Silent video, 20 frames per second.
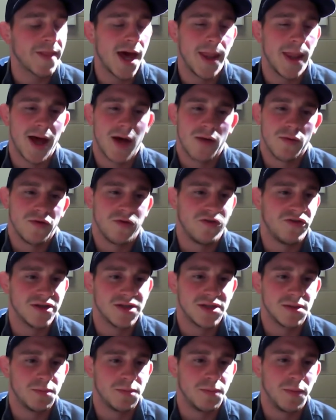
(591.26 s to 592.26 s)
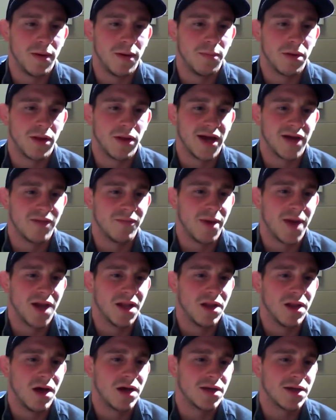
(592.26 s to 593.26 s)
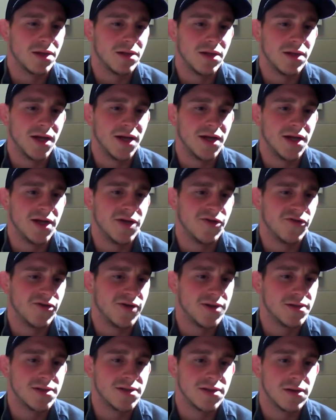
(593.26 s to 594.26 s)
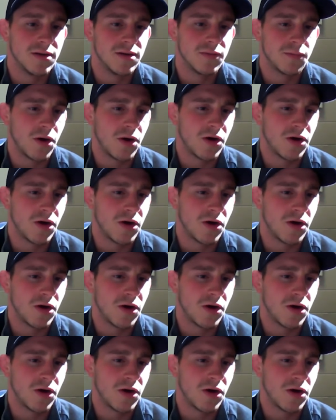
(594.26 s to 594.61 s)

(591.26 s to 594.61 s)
And that was just a a plague of bad luck and injuries. So